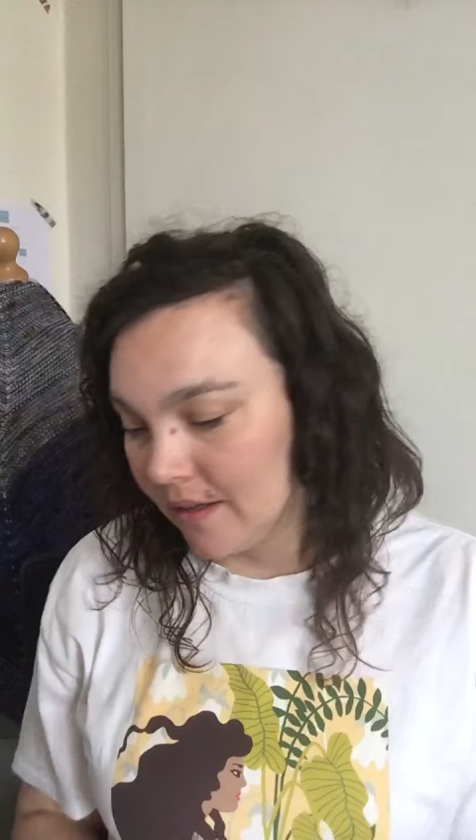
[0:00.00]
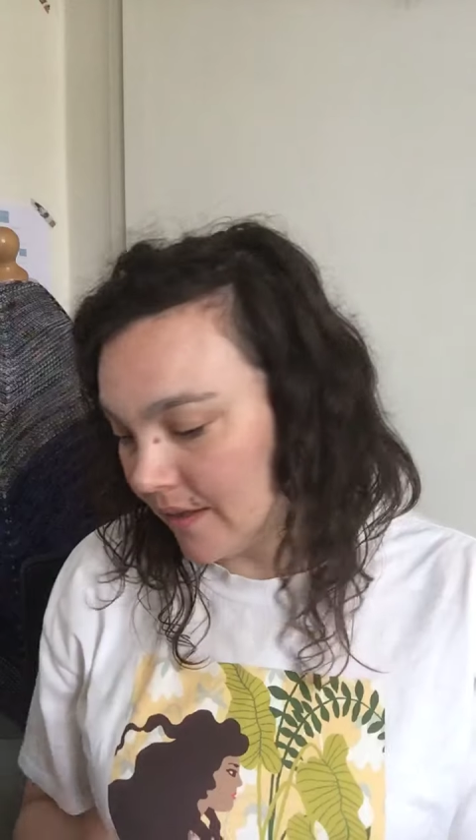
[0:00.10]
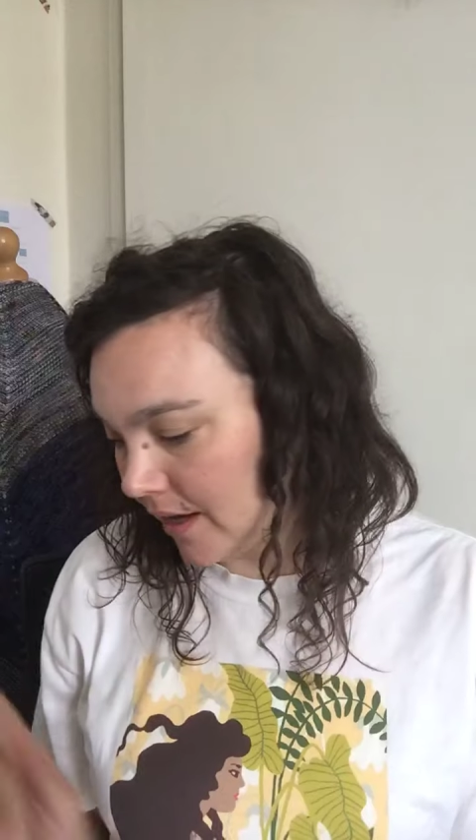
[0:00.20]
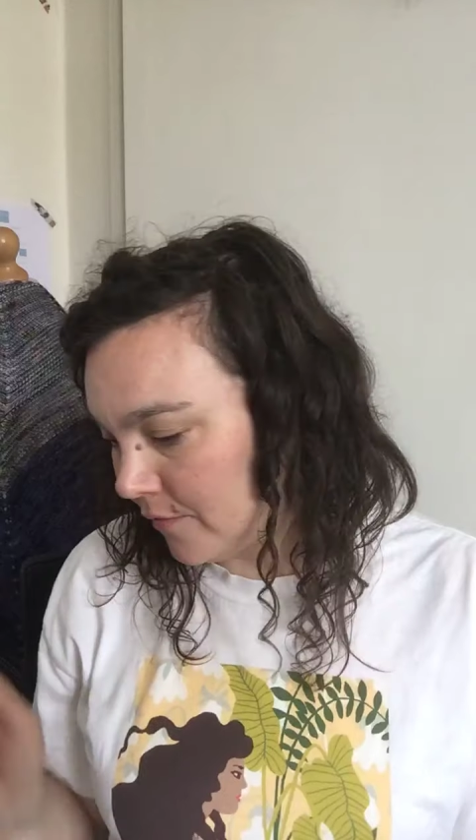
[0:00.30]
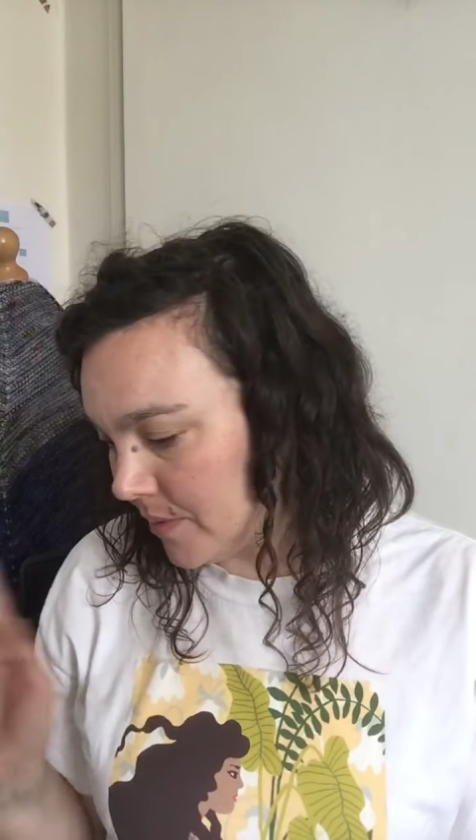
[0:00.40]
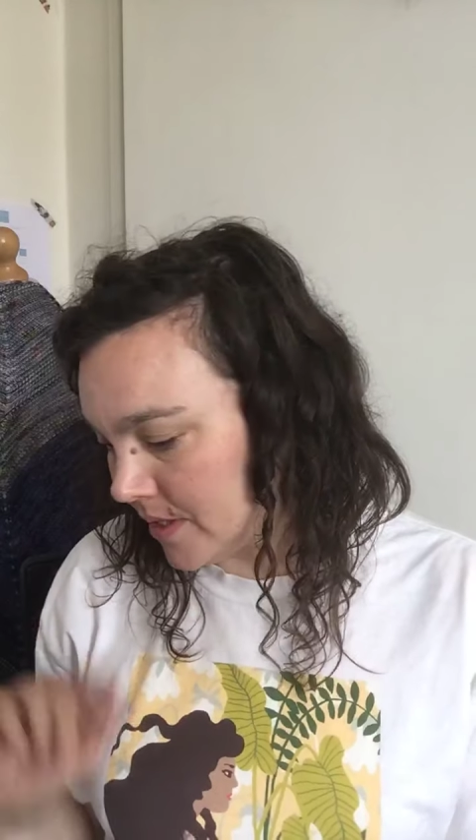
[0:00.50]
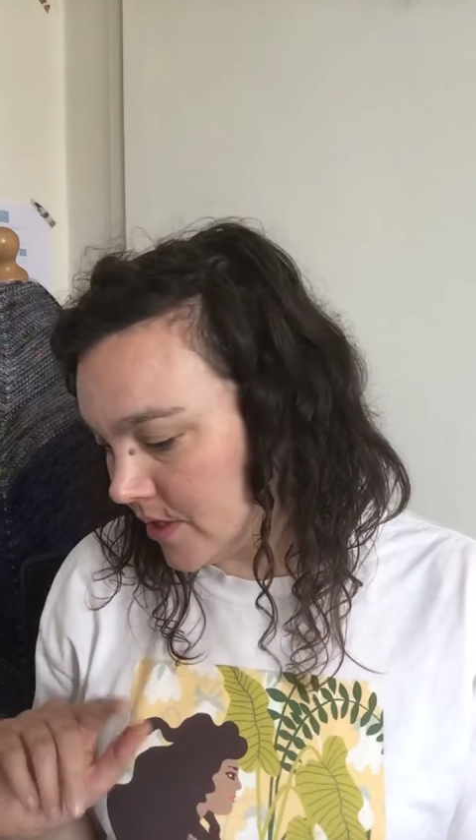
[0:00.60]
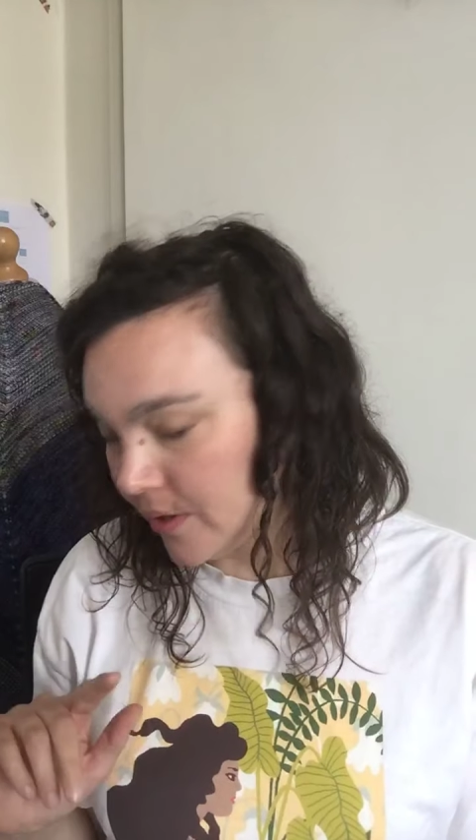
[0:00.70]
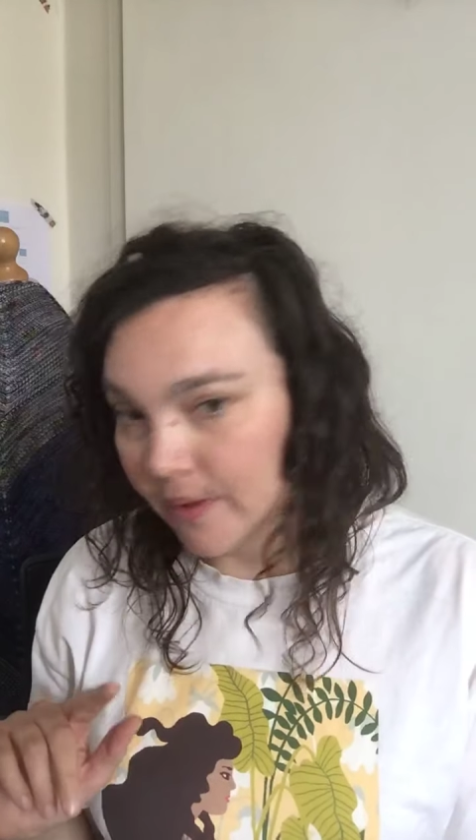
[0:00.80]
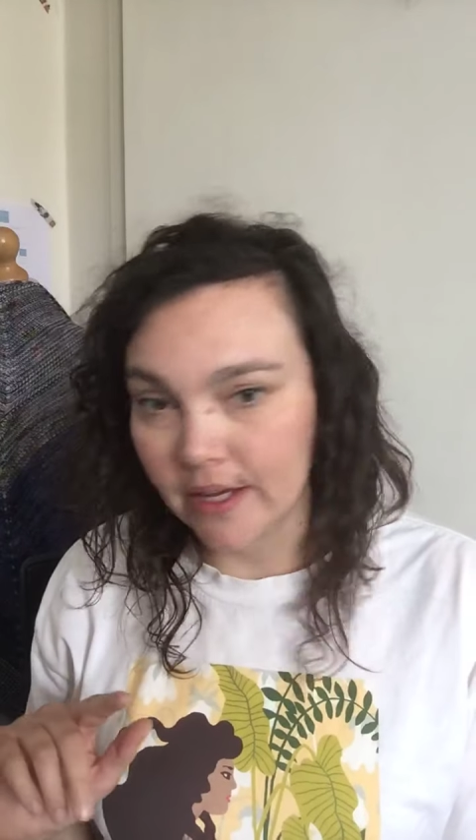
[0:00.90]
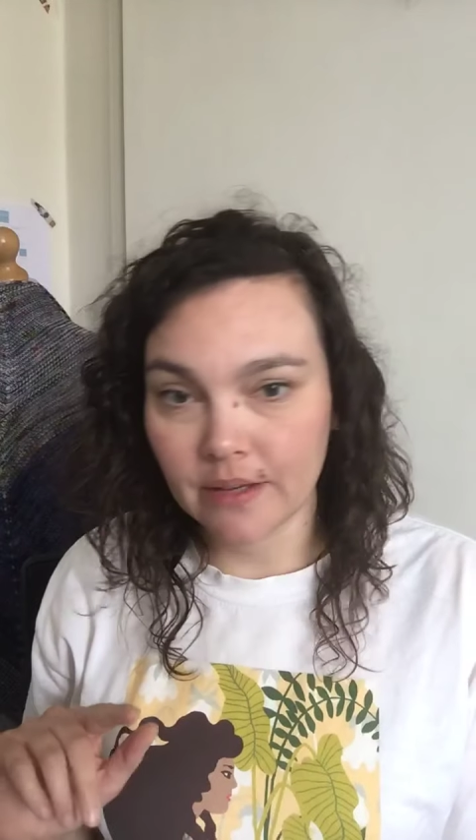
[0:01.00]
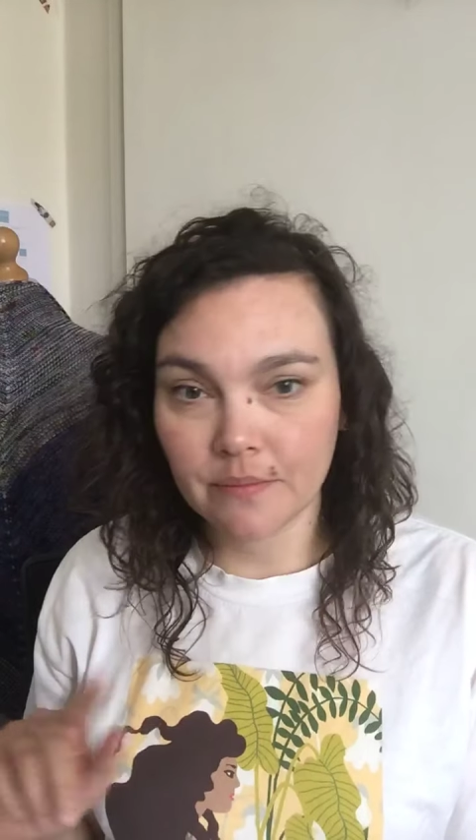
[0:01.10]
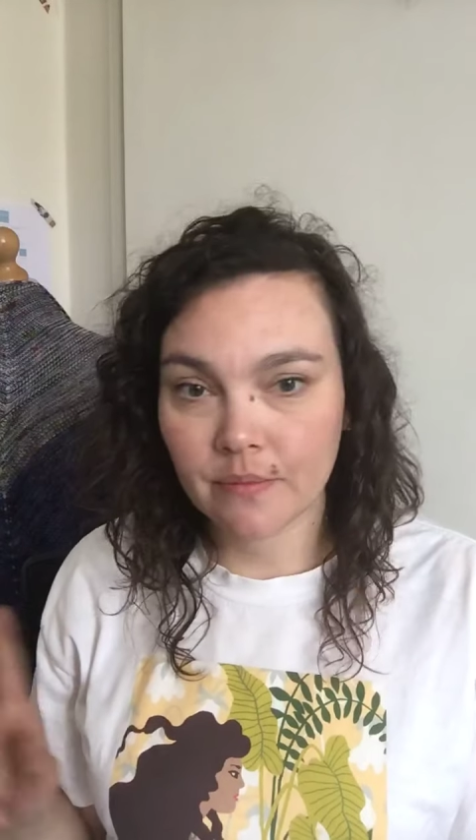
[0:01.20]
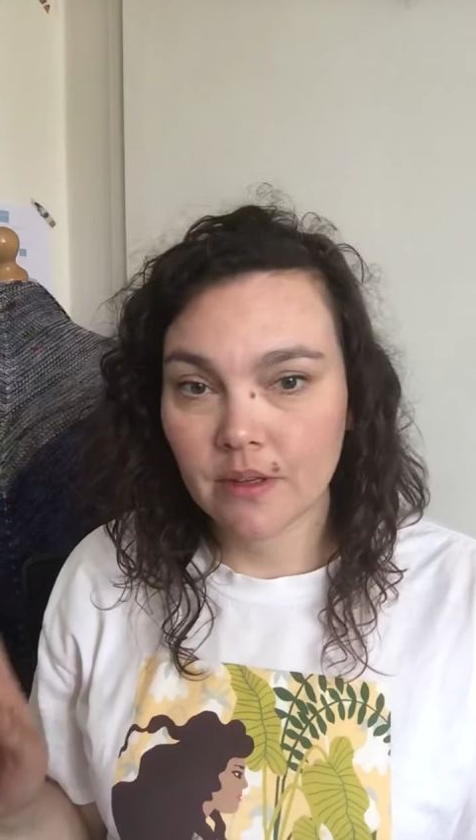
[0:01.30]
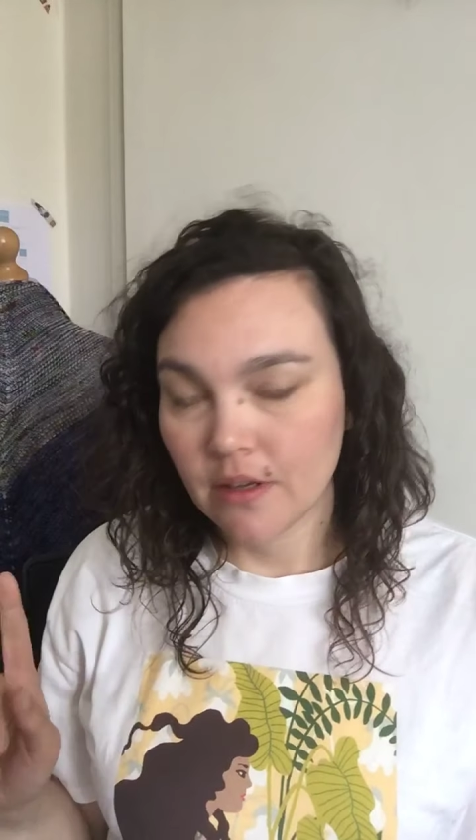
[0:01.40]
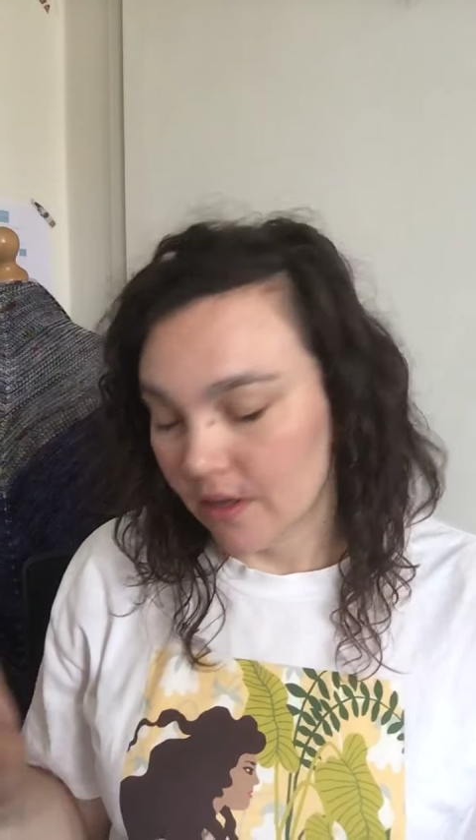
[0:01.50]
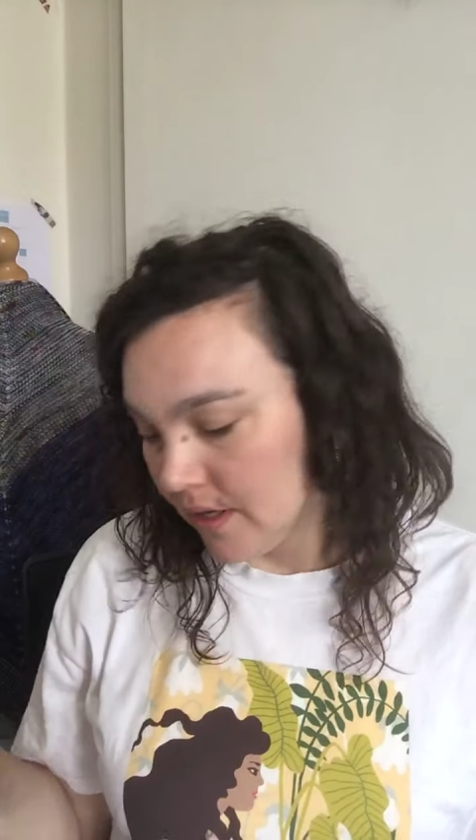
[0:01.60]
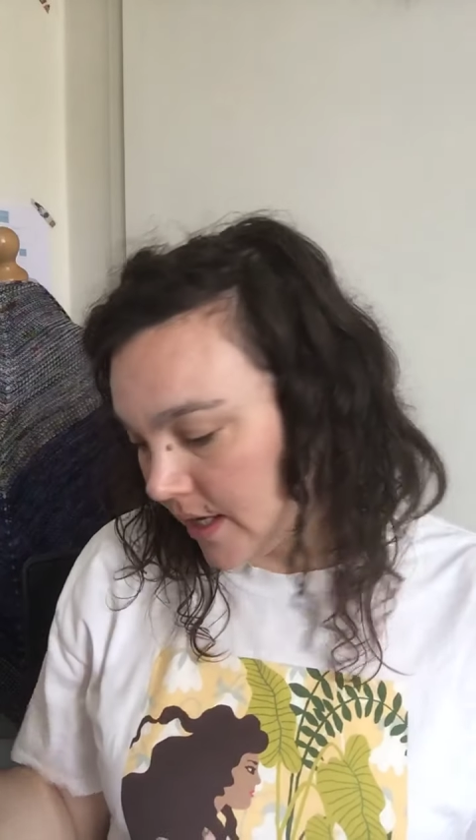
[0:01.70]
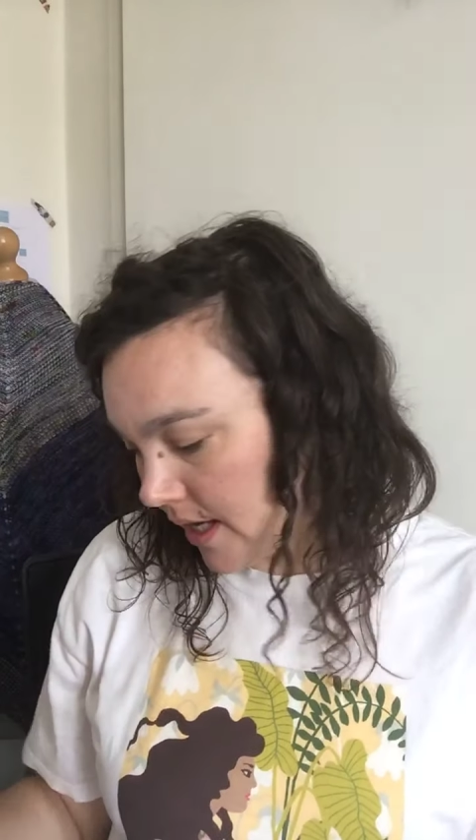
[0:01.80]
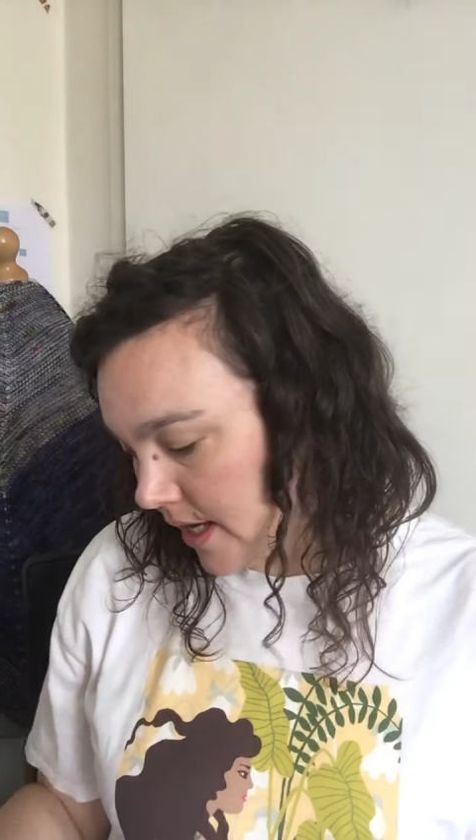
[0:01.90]
that I've been doing
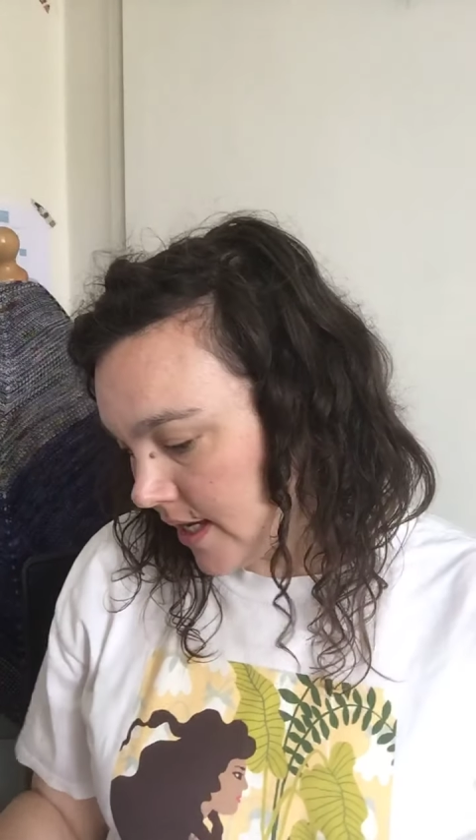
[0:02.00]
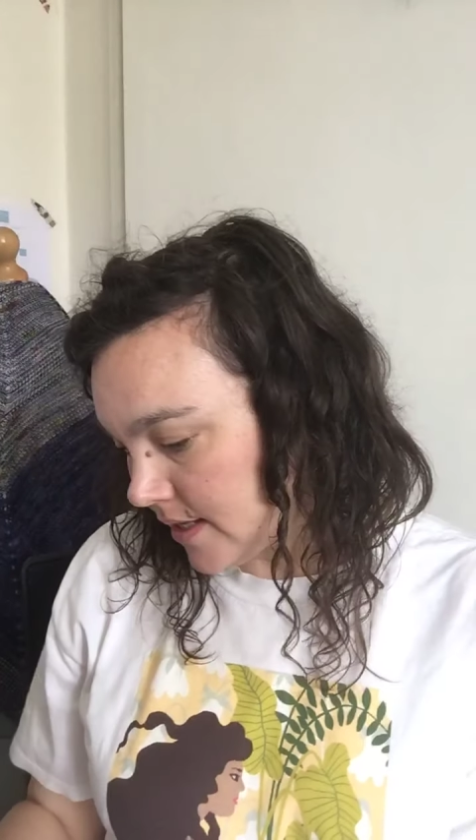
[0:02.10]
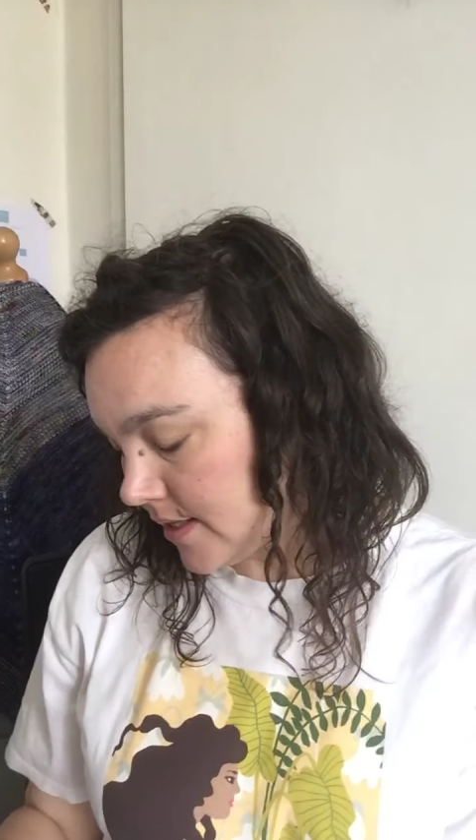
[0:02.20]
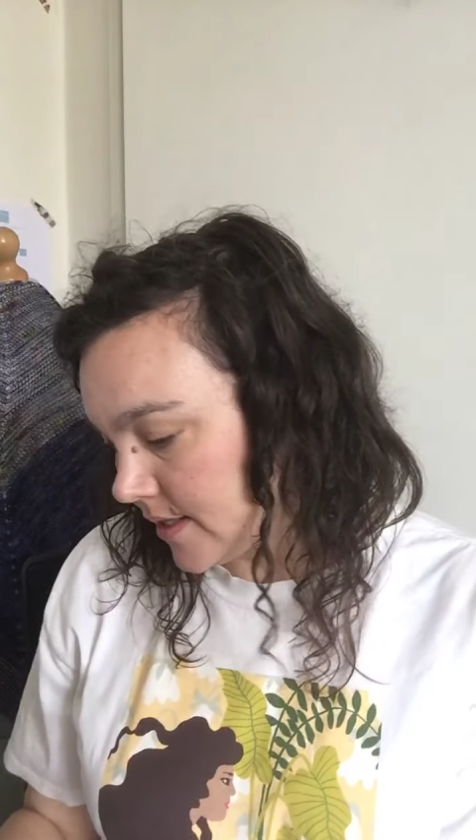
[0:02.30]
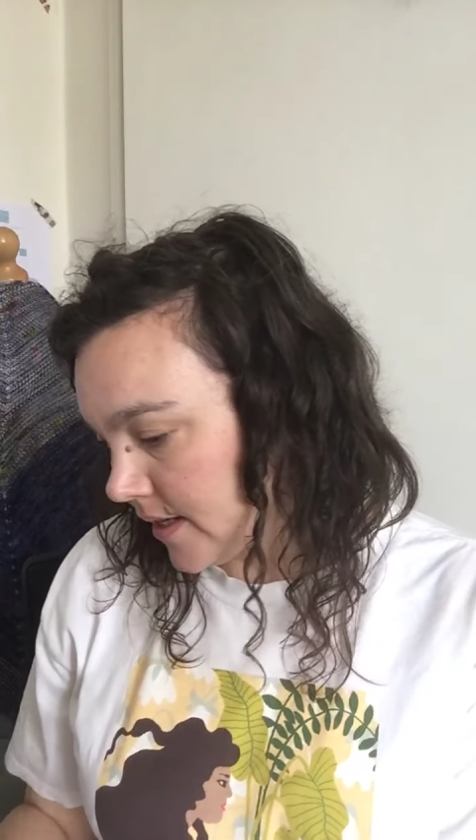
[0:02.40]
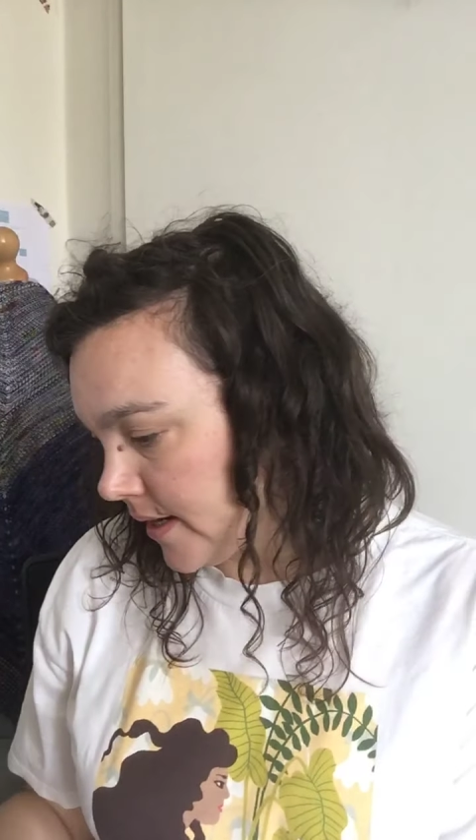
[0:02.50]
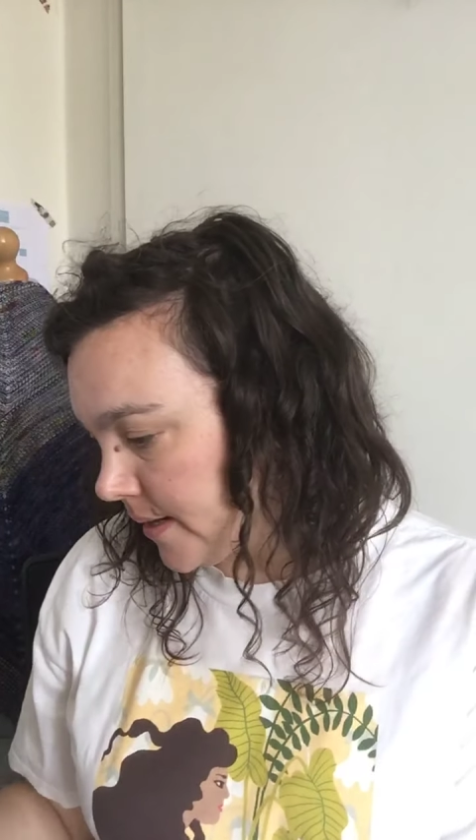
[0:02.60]
is